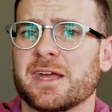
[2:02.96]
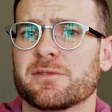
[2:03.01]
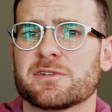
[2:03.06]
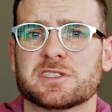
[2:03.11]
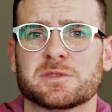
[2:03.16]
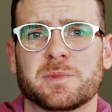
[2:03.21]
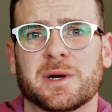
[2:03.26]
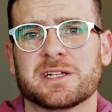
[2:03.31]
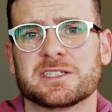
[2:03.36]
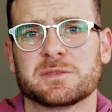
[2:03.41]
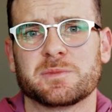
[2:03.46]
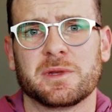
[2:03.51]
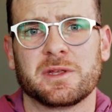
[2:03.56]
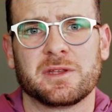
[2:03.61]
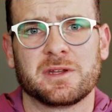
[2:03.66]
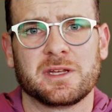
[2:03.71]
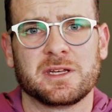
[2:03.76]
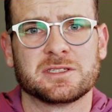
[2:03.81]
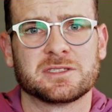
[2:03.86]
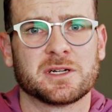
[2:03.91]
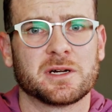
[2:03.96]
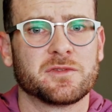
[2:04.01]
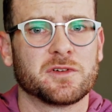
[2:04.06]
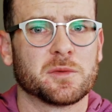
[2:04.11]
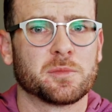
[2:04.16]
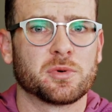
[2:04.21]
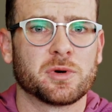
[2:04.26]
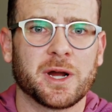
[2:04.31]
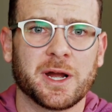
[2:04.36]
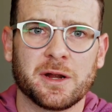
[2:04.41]
responsibilities of
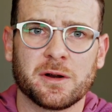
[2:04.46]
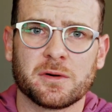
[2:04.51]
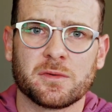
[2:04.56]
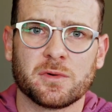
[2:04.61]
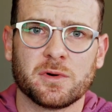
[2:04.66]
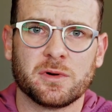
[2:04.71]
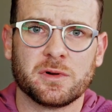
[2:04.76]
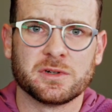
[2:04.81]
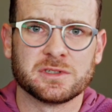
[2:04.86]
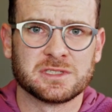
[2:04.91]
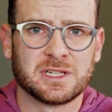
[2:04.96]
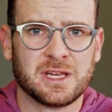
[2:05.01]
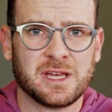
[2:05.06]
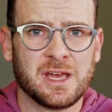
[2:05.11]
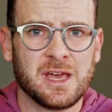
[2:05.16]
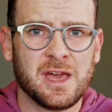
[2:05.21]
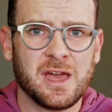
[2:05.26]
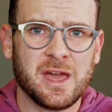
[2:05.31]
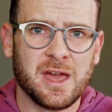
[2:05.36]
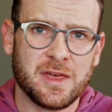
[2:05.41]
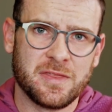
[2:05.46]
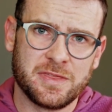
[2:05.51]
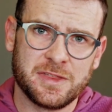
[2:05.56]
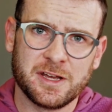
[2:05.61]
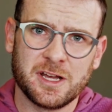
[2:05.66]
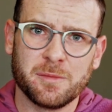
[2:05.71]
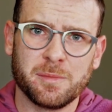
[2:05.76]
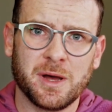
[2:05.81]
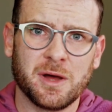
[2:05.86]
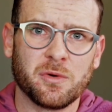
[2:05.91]
your prior roles and
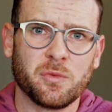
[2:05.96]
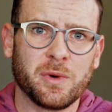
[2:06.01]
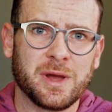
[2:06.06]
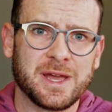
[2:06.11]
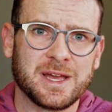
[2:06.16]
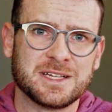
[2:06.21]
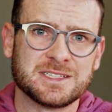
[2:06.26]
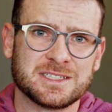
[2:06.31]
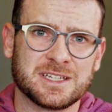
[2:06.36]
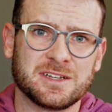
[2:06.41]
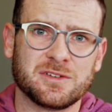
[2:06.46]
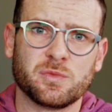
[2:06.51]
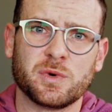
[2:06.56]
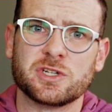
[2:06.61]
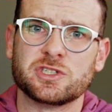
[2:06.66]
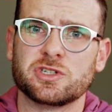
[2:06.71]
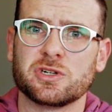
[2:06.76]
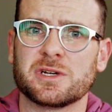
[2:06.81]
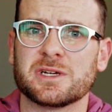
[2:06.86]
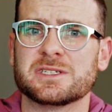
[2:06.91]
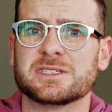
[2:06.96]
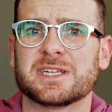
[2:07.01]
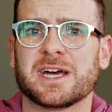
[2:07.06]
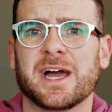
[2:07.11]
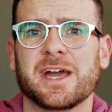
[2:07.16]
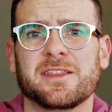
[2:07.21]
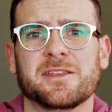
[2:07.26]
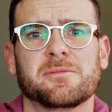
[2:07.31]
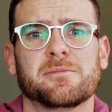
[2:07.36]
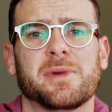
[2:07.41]
think about ways in which you can
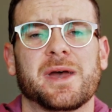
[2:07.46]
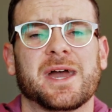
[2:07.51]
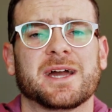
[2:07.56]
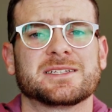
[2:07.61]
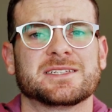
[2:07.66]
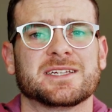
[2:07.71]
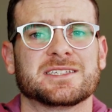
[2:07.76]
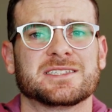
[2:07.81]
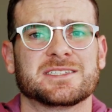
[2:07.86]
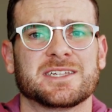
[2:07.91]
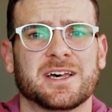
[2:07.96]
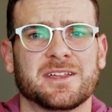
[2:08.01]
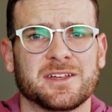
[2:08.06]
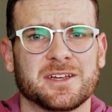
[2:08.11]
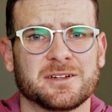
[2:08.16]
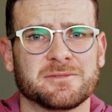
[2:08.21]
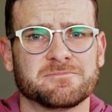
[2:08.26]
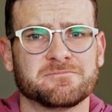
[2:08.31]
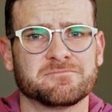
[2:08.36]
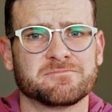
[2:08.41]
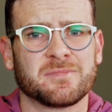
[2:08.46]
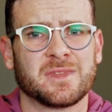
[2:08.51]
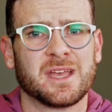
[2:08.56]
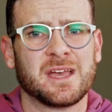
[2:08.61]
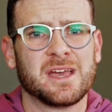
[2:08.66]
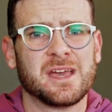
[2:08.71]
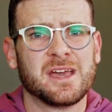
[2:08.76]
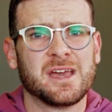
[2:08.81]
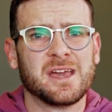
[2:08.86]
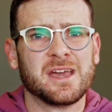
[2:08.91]
tie them back to selling.
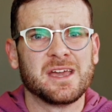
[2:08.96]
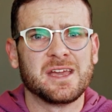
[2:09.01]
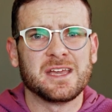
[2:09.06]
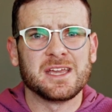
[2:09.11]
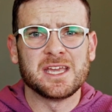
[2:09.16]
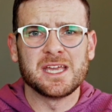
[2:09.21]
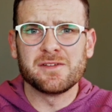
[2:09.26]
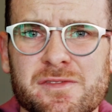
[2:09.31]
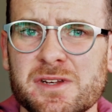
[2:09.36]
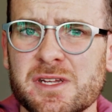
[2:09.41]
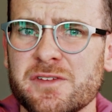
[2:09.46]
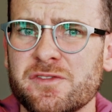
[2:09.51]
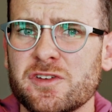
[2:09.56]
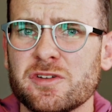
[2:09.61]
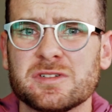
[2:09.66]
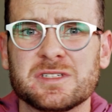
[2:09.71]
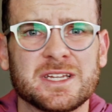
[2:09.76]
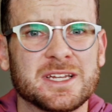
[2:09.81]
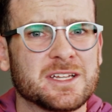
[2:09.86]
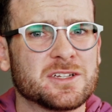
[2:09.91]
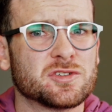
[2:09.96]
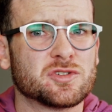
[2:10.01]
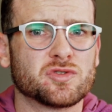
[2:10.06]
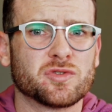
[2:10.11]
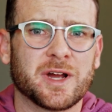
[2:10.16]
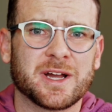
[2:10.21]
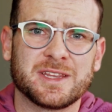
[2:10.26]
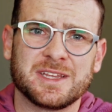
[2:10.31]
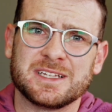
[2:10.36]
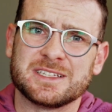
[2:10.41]
Even if you didn't
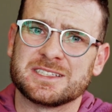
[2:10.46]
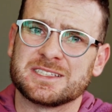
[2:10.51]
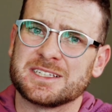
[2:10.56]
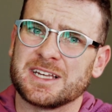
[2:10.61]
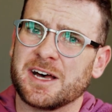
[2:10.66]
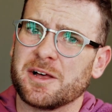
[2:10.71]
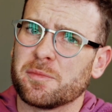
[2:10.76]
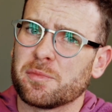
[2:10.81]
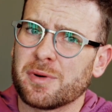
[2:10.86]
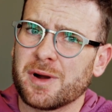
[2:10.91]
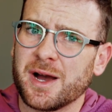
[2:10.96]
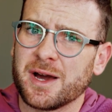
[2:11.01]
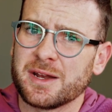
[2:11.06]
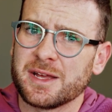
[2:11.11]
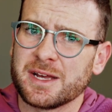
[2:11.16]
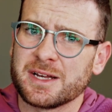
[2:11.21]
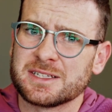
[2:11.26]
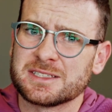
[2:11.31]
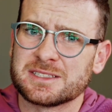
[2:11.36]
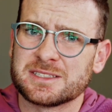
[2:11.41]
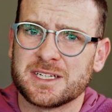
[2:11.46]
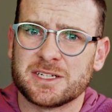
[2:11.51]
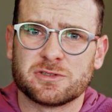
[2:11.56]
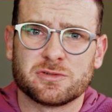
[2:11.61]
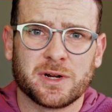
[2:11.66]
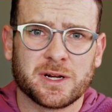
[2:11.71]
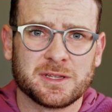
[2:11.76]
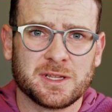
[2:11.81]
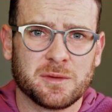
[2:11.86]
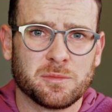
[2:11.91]
directly sell products that
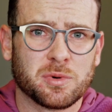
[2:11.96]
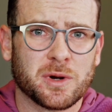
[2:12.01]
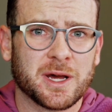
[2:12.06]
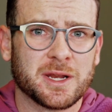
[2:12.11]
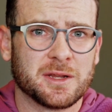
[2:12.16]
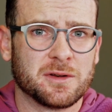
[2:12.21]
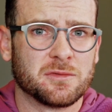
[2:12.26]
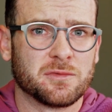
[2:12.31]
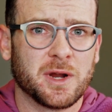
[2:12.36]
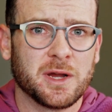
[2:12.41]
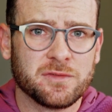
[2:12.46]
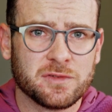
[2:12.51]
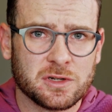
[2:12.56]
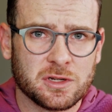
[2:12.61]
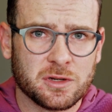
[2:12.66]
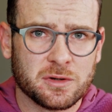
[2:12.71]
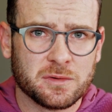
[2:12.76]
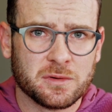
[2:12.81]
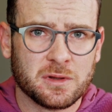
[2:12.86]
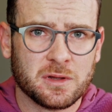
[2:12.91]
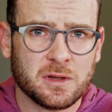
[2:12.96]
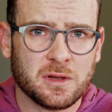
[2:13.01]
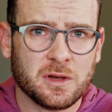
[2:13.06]
directly brought in revenue,